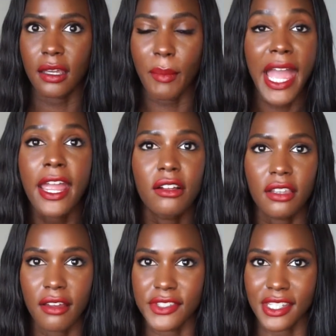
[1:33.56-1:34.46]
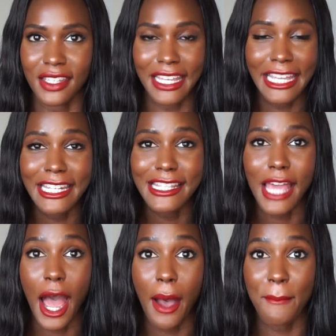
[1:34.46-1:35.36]
my hair loves it. It is
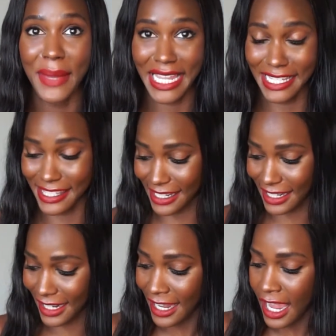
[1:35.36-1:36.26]
amazing.